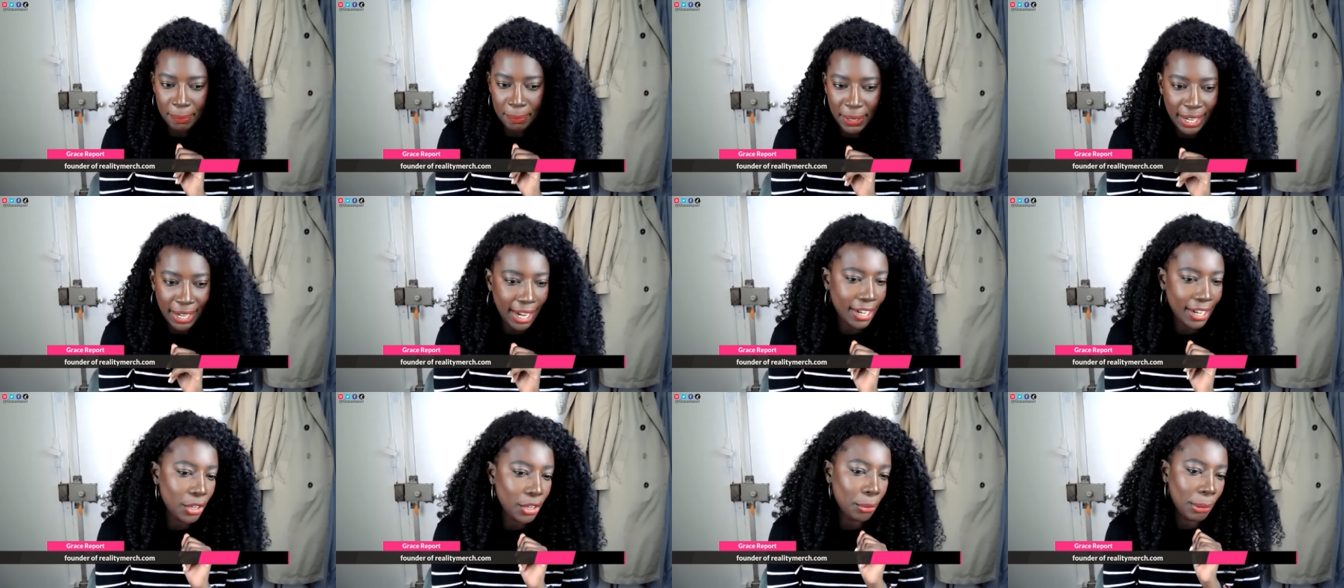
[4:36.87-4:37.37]
And
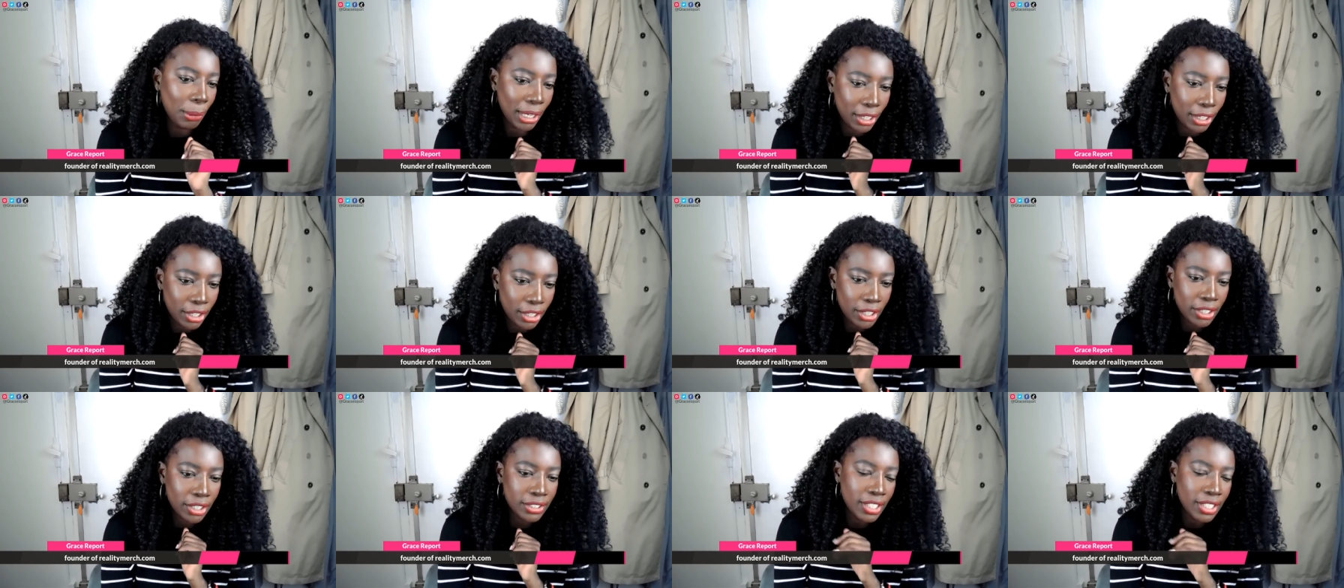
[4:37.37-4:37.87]
I know my
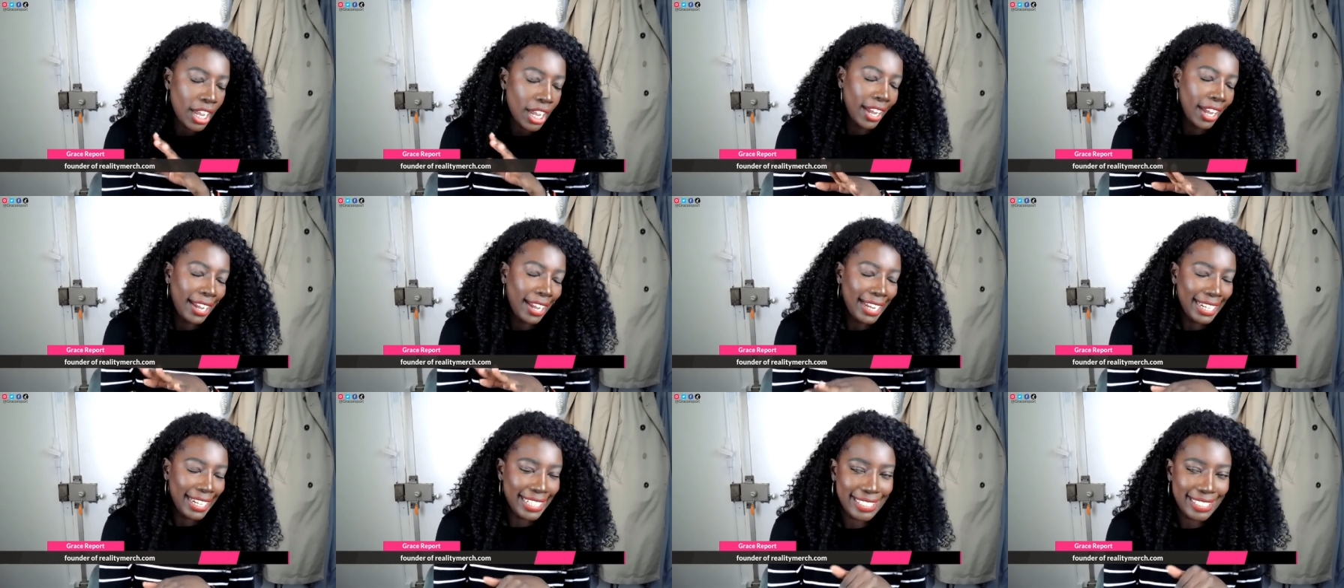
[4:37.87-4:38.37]
girls,
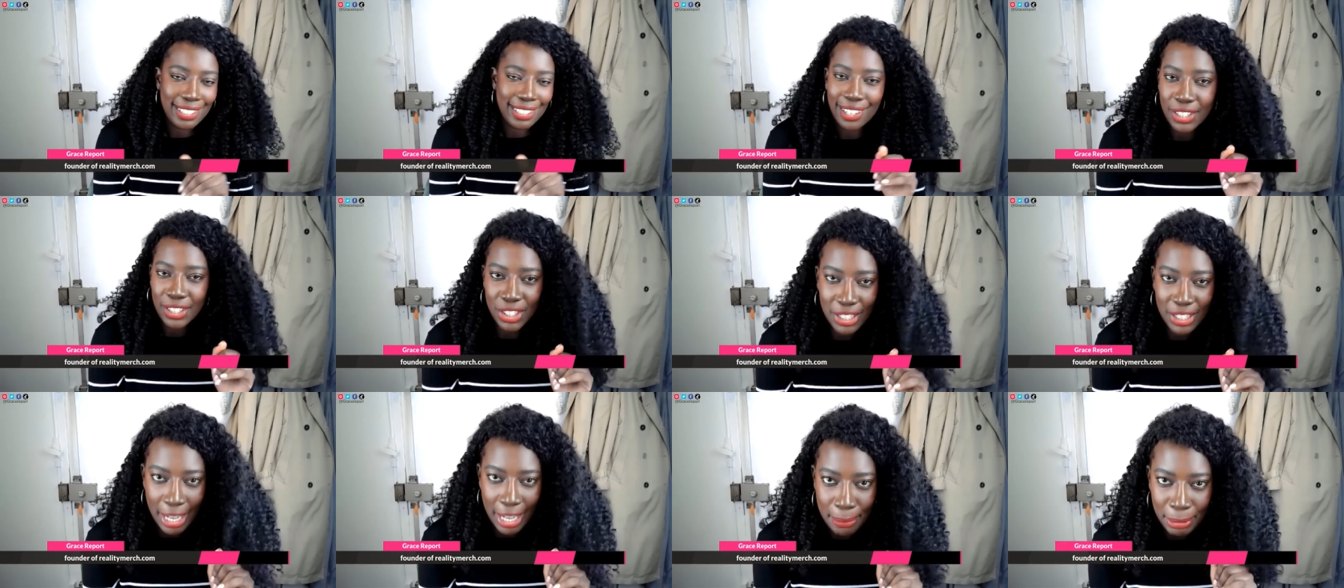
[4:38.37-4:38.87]
he's not
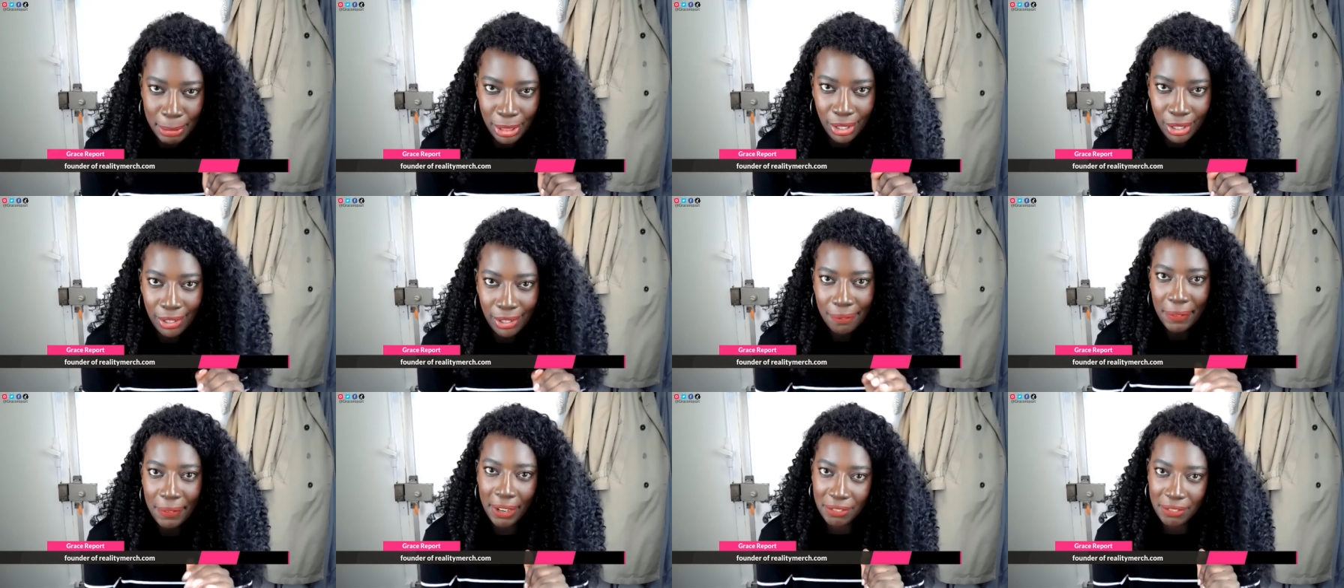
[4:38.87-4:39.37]
their type
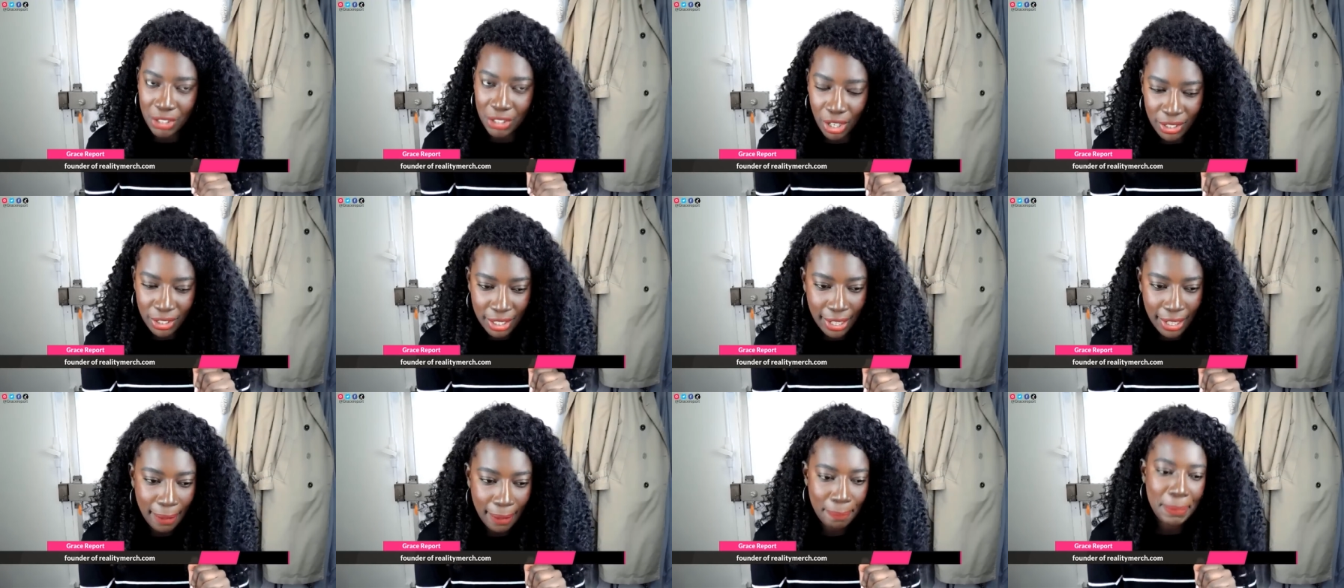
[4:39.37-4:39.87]
either. I've talked
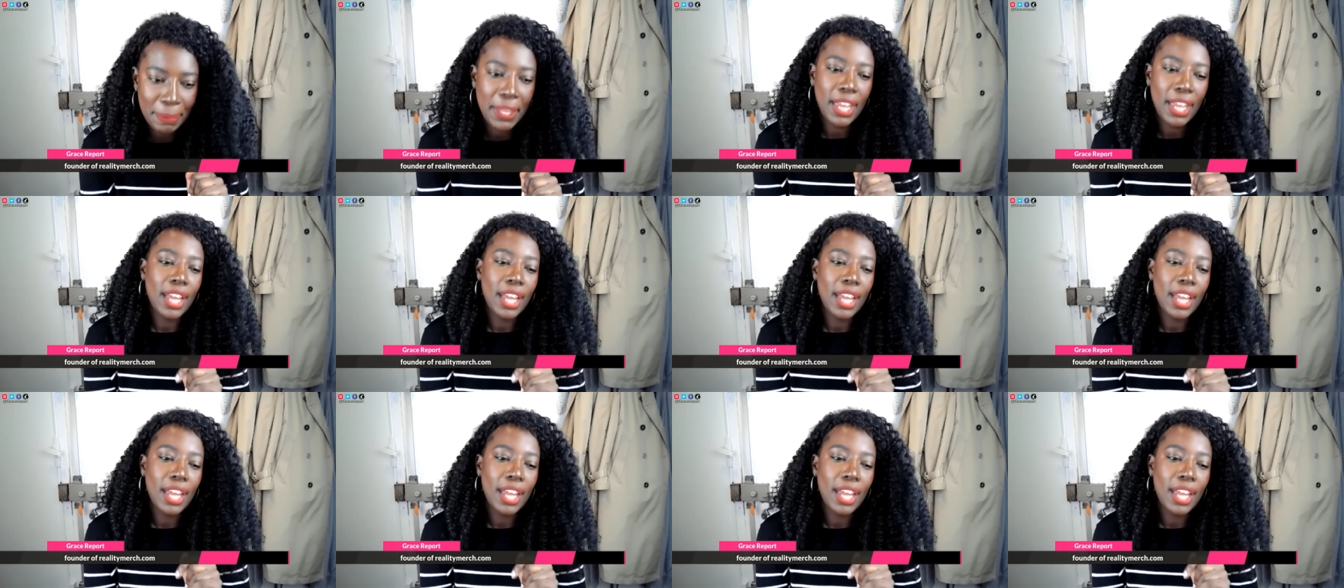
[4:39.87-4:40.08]
to them.